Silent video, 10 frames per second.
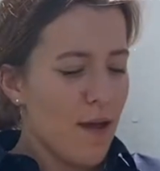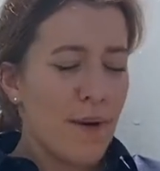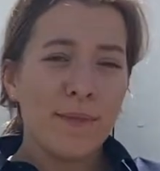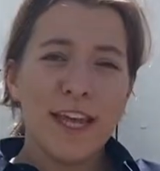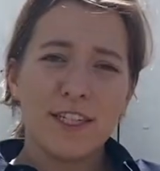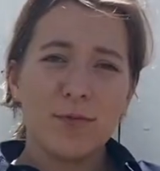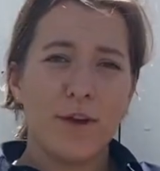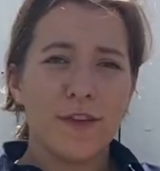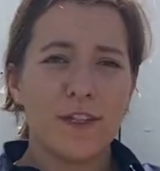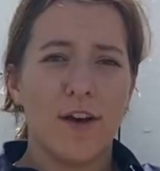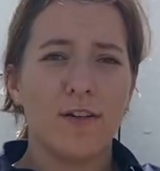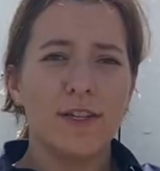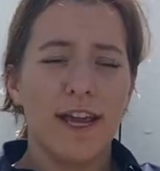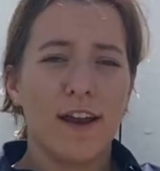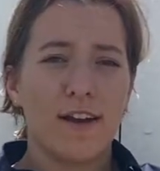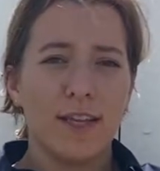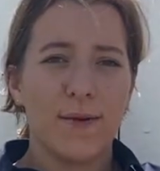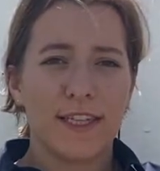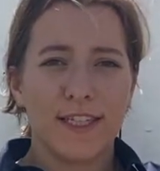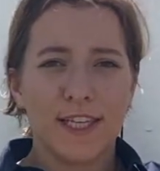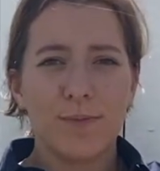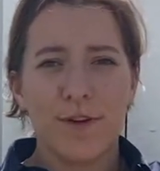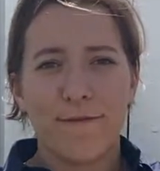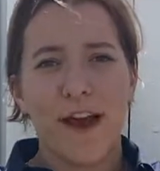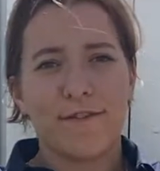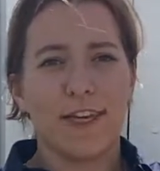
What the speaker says: Marmalade is 12 years old and currently weighs 6.5